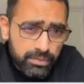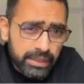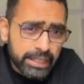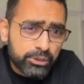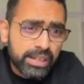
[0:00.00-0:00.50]

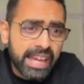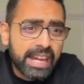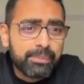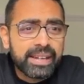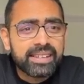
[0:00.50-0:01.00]
It will
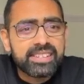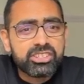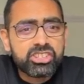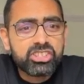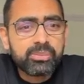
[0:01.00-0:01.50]
help in
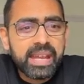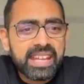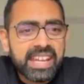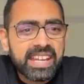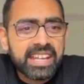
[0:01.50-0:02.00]
decision
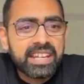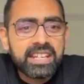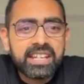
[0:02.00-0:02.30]
making.